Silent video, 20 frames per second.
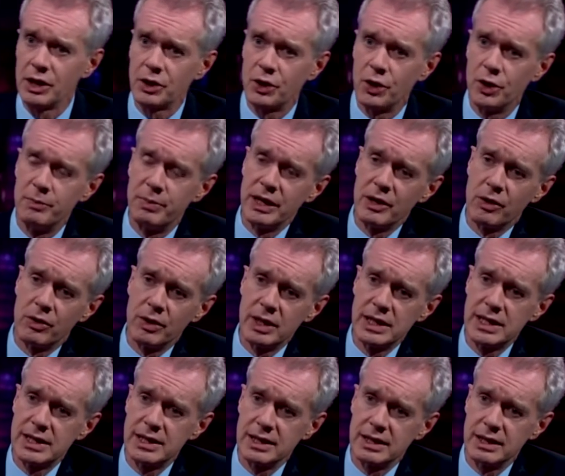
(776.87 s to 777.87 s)
could be
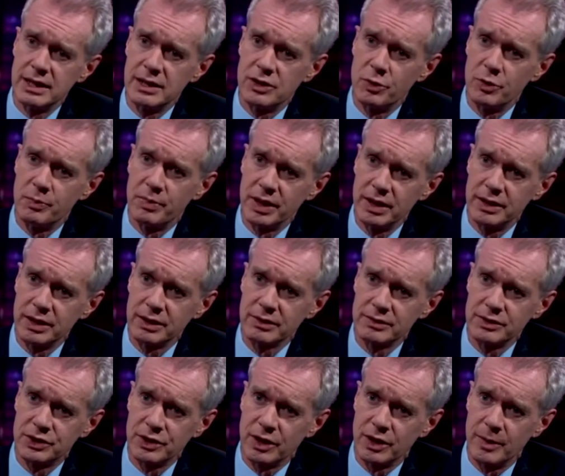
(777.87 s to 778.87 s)
hoisted into
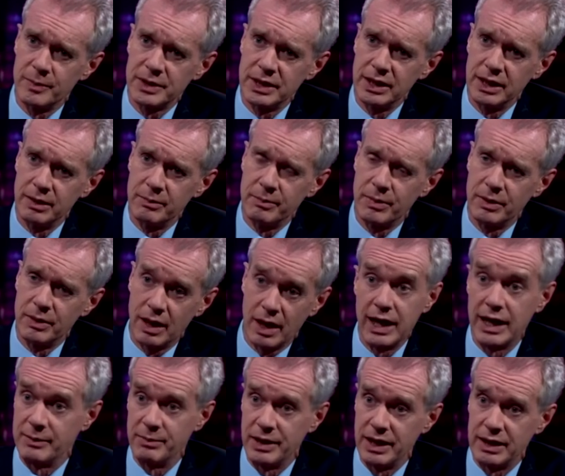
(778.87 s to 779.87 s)
political jobs
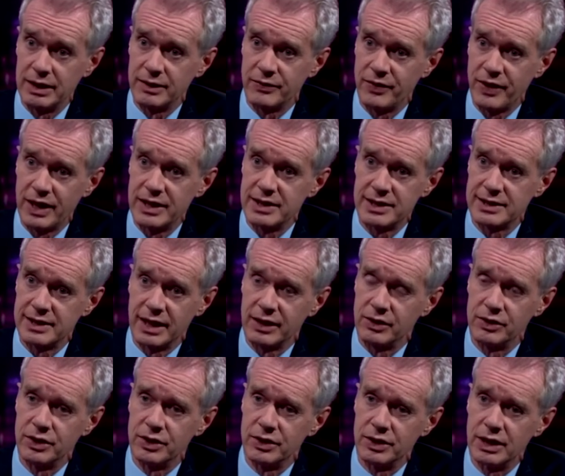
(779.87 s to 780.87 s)
like being Defense
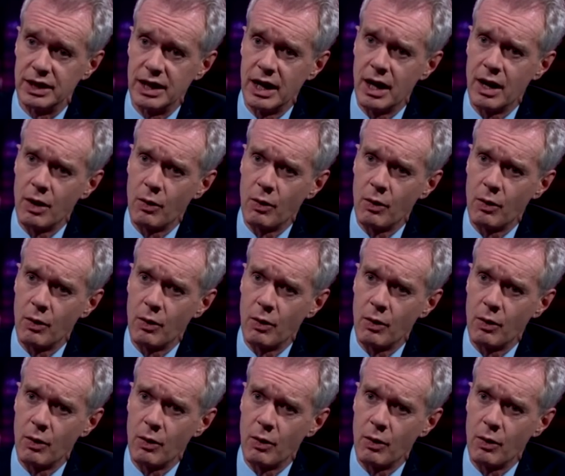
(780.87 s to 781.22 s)
Secretary.